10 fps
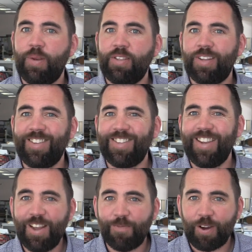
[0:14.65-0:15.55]
Penzance
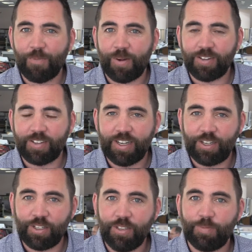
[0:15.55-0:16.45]
anywhere in my
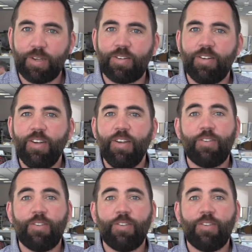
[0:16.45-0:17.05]
selections, but